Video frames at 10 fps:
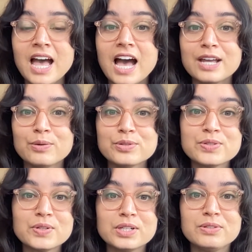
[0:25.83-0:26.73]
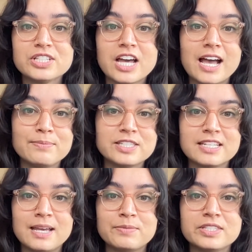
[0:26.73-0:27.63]
I also include
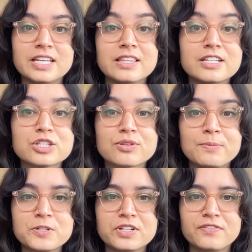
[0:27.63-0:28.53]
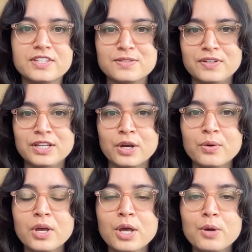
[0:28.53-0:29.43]
timestamps in the description of this
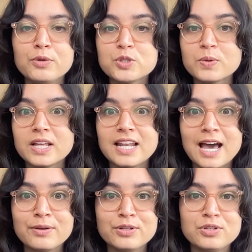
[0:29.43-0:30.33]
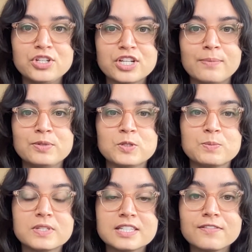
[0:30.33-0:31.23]
video, which will allow you to jump to
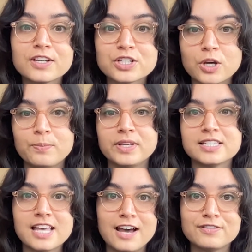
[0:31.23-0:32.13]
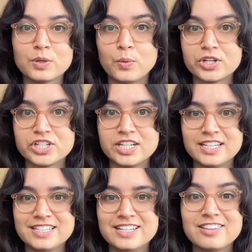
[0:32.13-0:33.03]
specific topics after watching
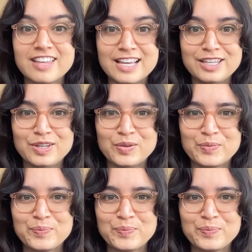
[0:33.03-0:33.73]
it. Thank you.